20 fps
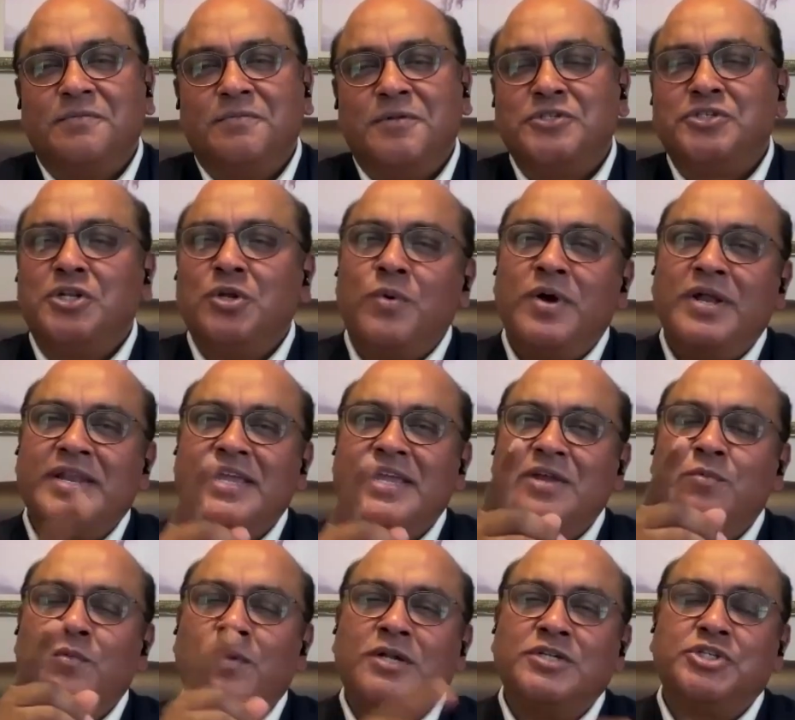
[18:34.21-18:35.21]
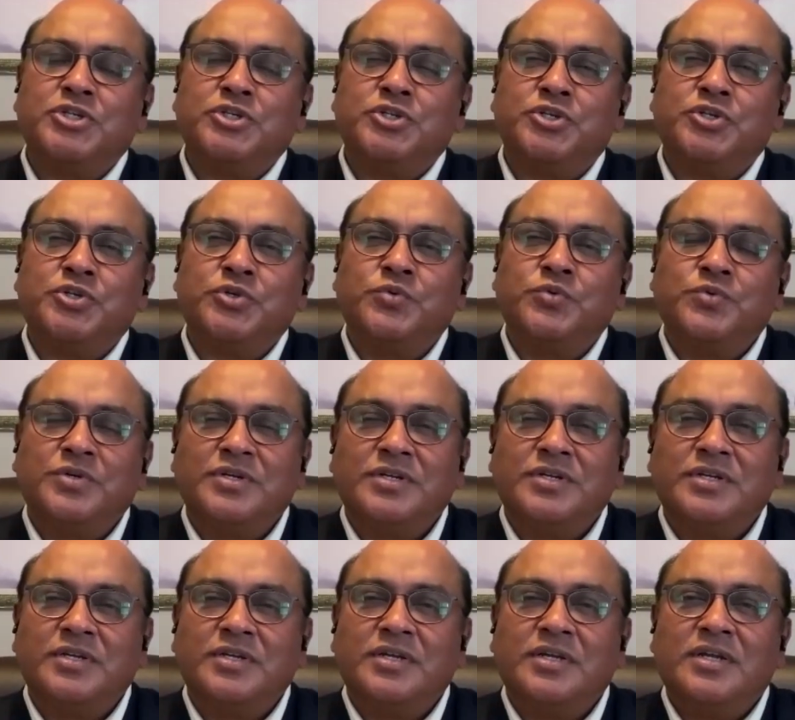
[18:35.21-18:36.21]
But you know what He wants you to do?
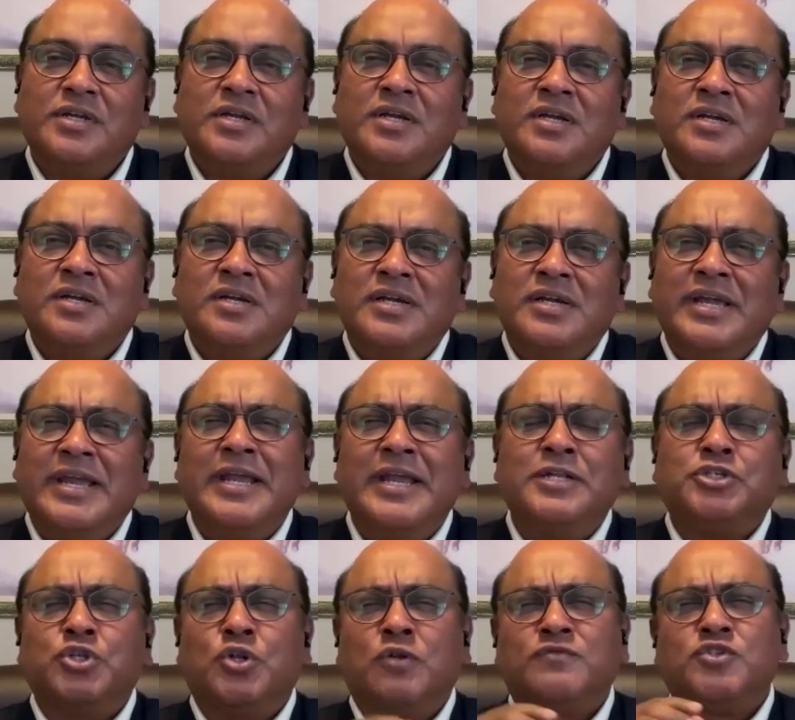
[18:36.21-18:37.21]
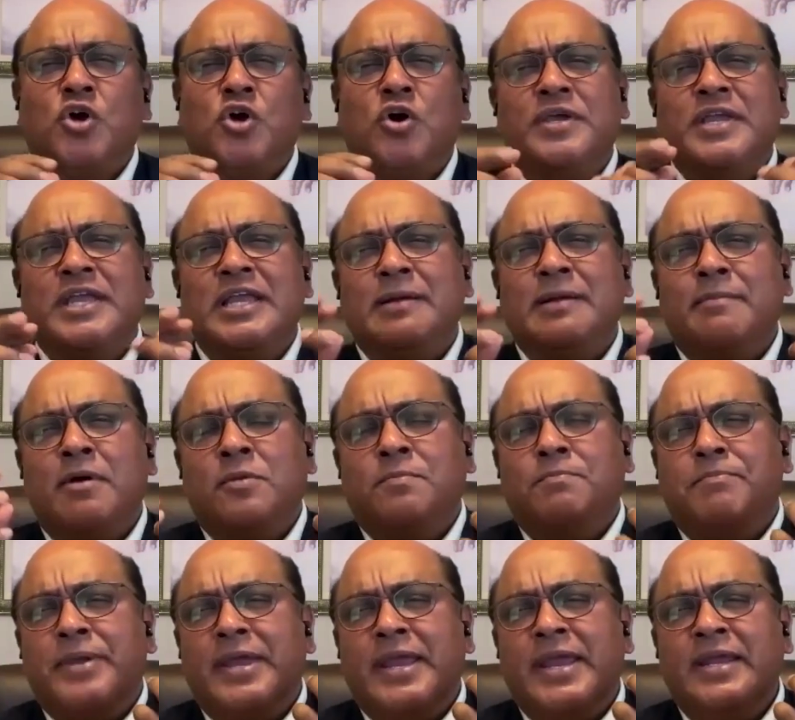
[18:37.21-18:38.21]
Instead of talking
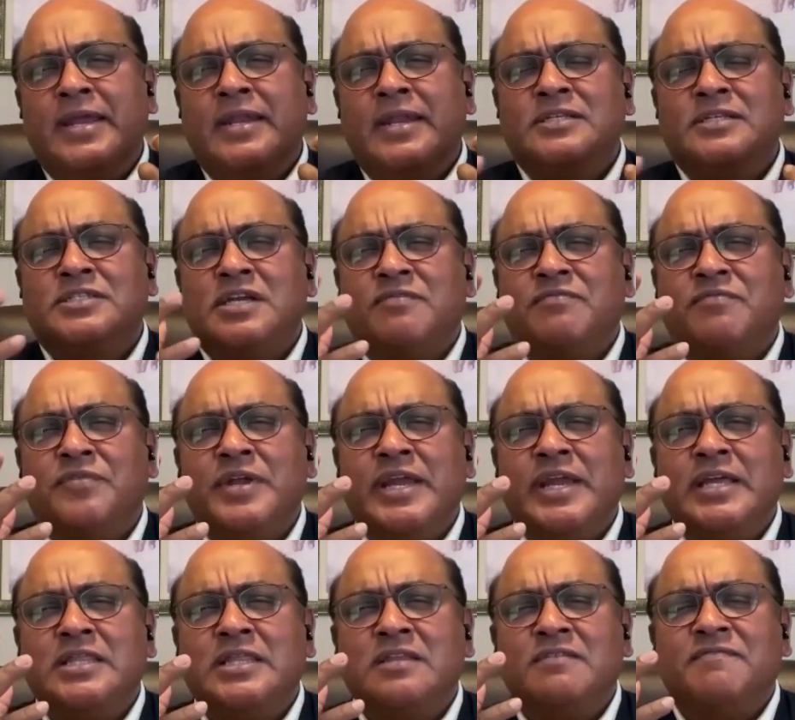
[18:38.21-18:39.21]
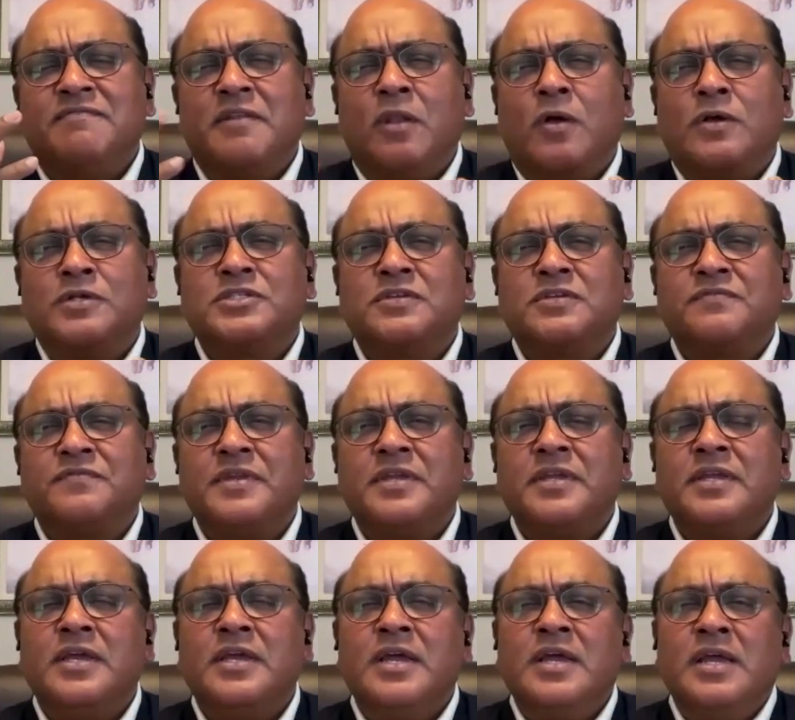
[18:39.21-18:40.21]
about pain and suffering and the
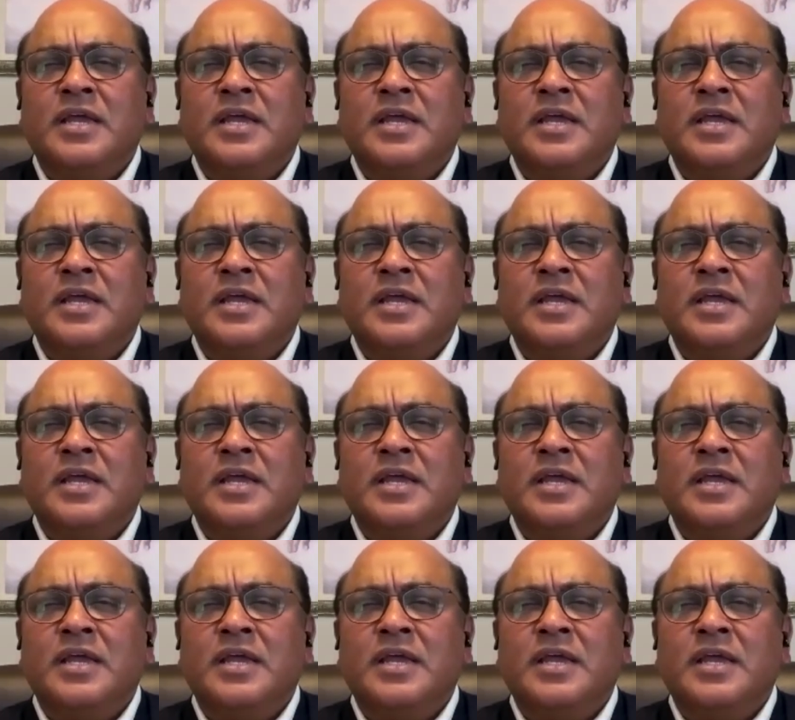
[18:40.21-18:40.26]
philosophy,